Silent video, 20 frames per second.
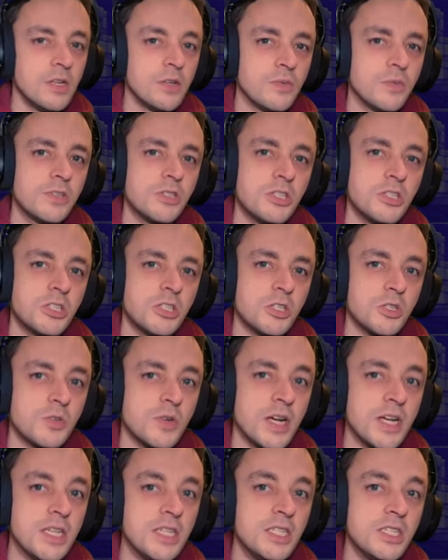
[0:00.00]
Which is
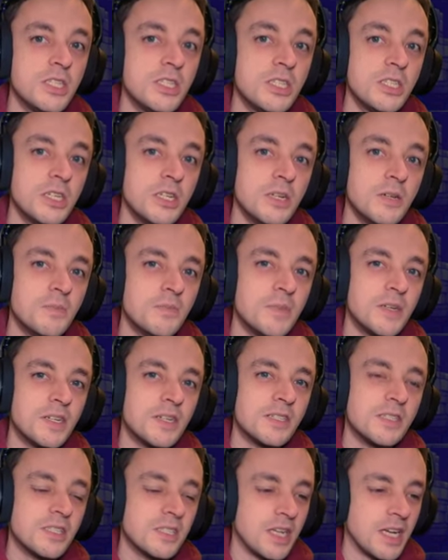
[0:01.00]
strange,
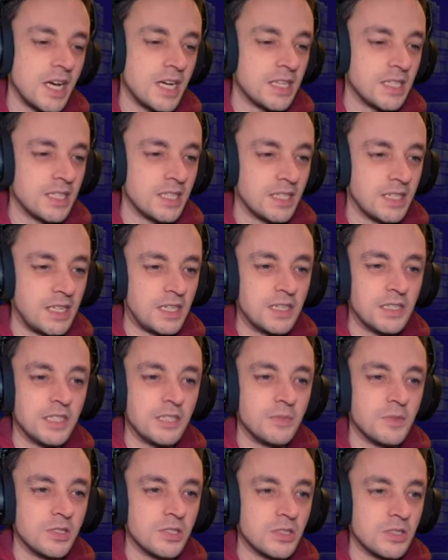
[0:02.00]
because they had a little
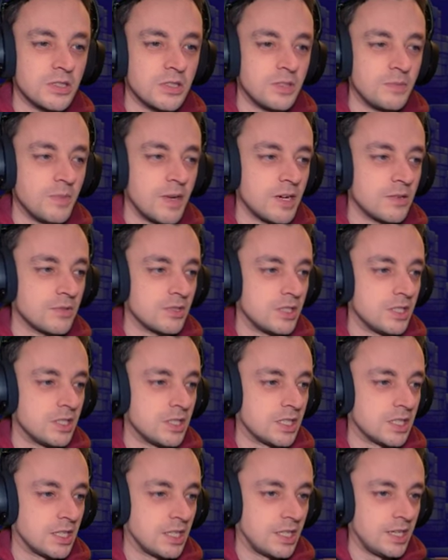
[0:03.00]
argument on the
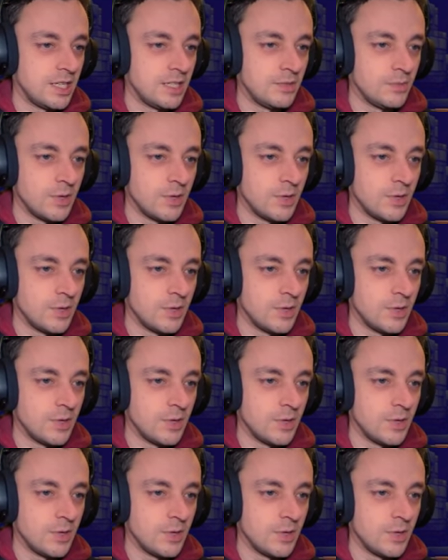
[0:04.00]
mountainside